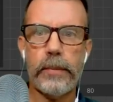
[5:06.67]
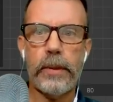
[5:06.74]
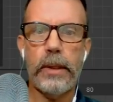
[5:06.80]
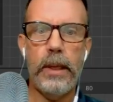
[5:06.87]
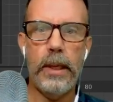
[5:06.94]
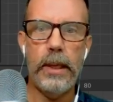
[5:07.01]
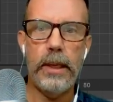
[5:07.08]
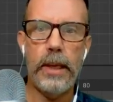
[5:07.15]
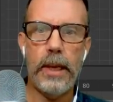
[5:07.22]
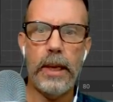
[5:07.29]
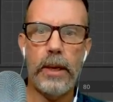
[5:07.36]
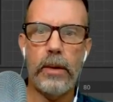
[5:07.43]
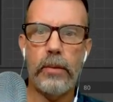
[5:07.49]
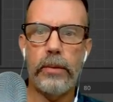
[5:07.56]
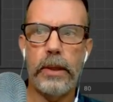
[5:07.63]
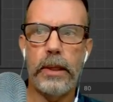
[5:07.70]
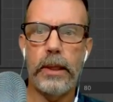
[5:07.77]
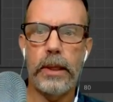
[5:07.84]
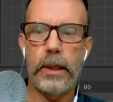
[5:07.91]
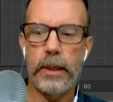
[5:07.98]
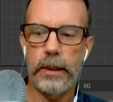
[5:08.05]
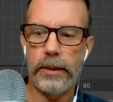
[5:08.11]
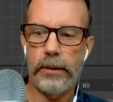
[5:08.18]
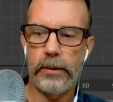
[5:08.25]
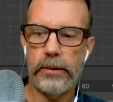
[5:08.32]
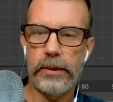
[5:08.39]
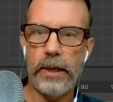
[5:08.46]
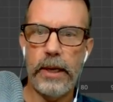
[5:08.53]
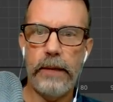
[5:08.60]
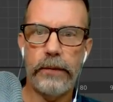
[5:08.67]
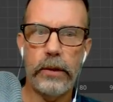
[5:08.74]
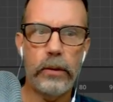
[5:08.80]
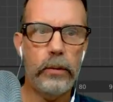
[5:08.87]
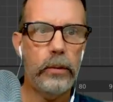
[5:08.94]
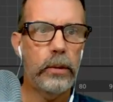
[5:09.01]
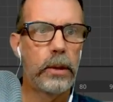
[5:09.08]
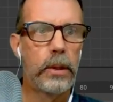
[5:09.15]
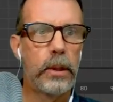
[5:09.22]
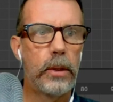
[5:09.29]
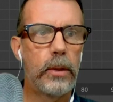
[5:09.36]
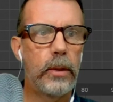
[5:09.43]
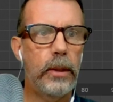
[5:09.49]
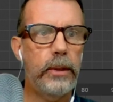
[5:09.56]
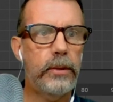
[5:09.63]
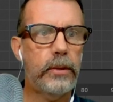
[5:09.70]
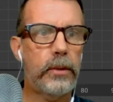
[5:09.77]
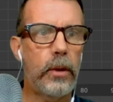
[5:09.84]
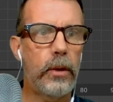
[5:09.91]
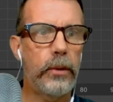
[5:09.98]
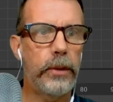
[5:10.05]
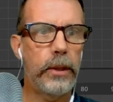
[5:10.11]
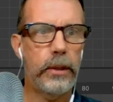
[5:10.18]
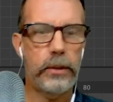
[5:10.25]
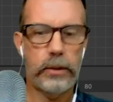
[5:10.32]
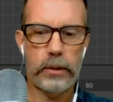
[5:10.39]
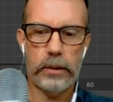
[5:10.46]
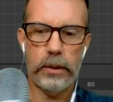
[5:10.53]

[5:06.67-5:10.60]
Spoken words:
And now the side view. Let's call this